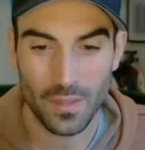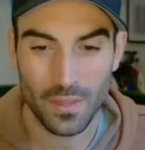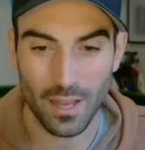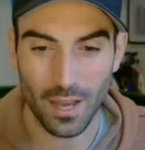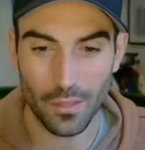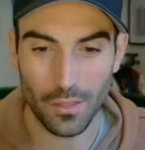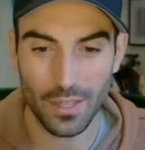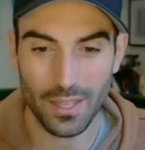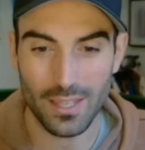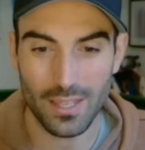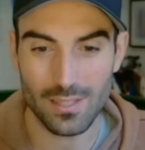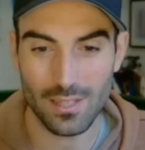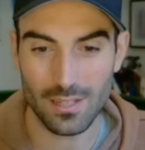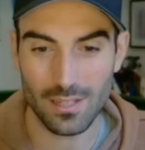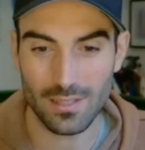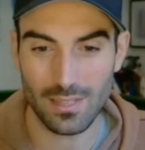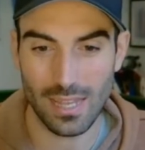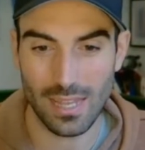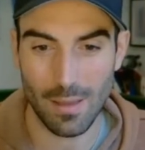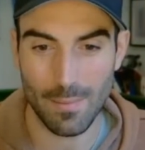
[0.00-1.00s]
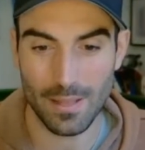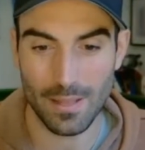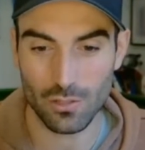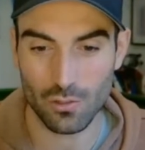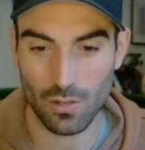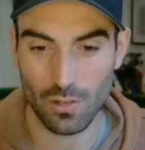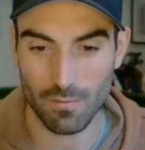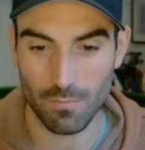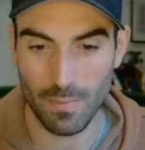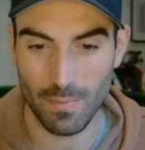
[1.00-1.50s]
I think it's a DM
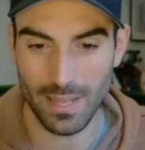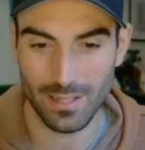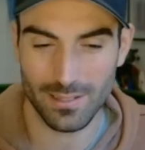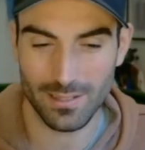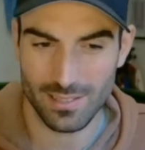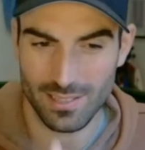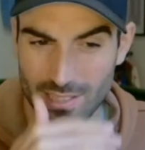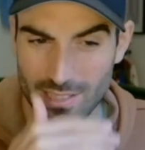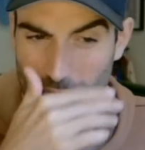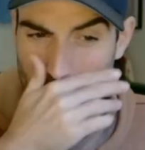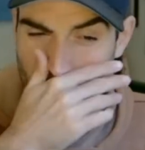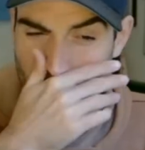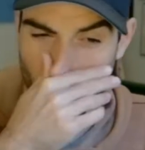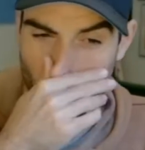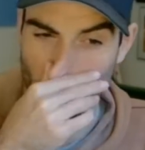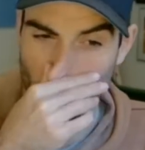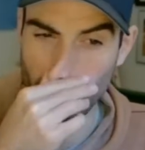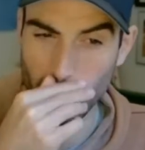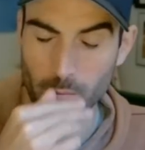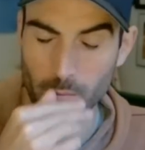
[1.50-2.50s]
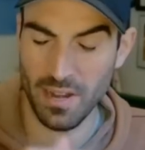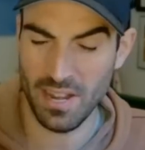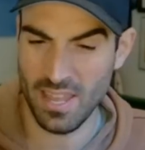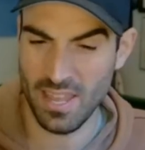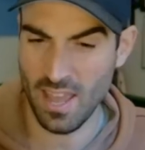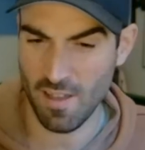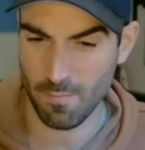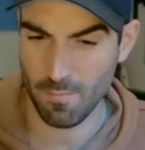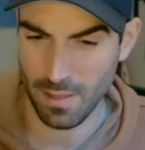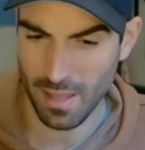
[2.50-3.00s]
history of me and Steve-O from Elite
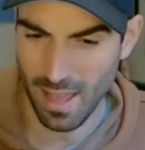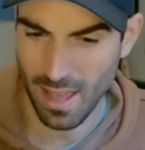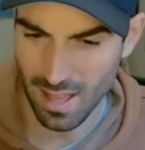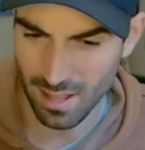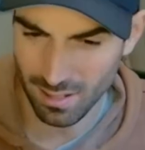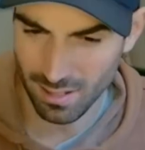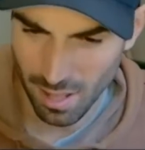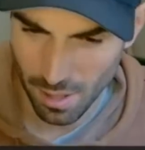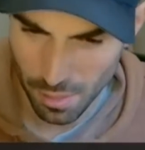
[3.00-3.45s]
FPL, I